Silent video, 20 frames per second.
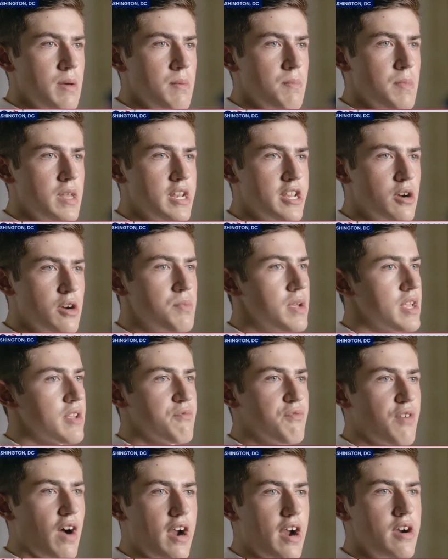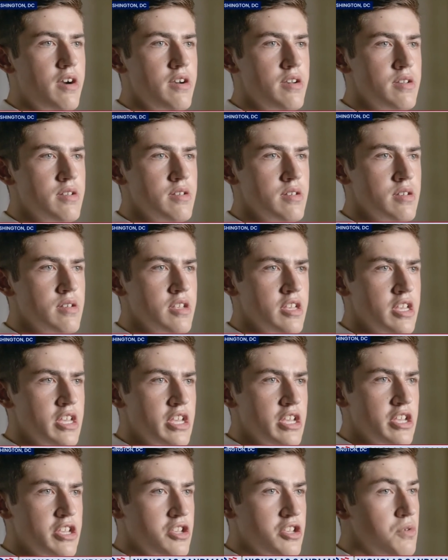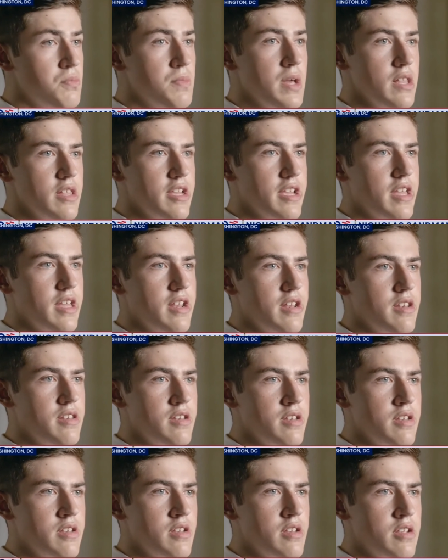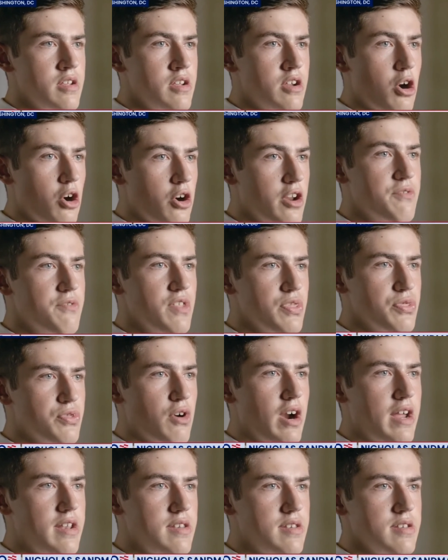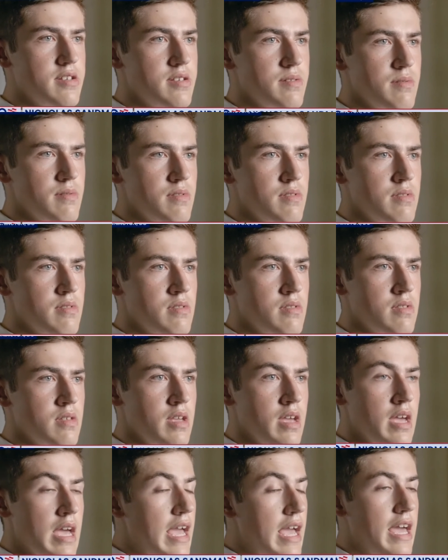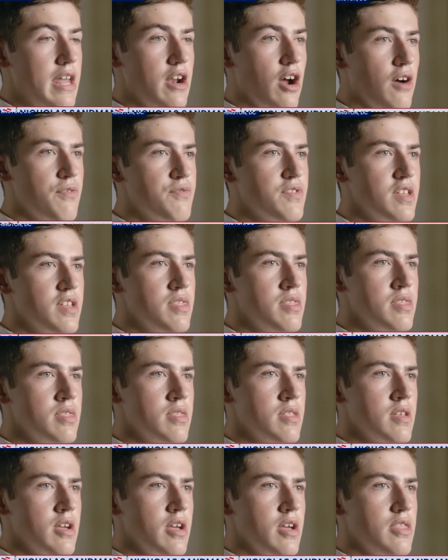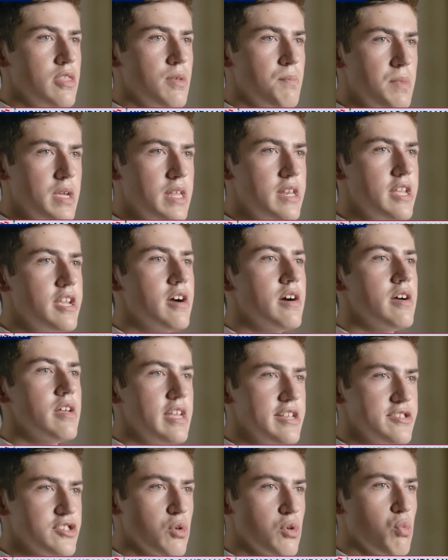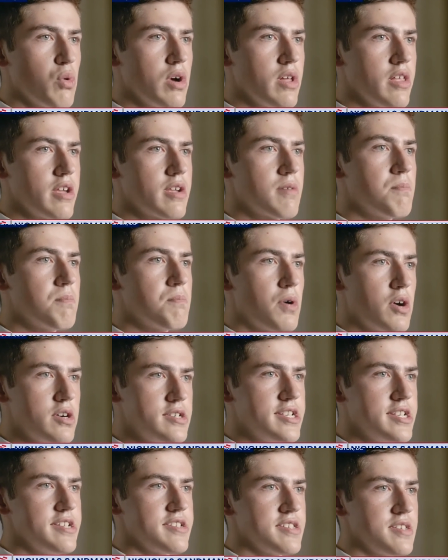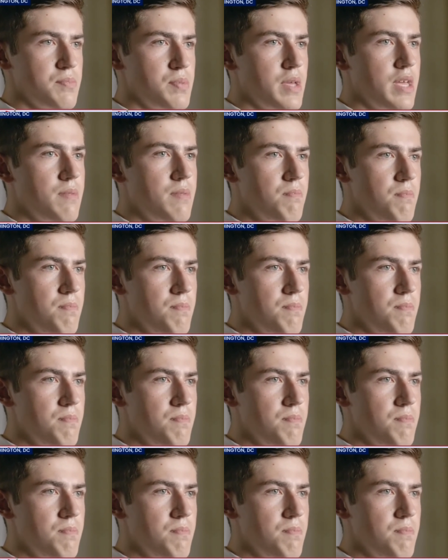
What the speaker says: Many are being fired, humiliated, or even threatened. And often, the media is a willing participant.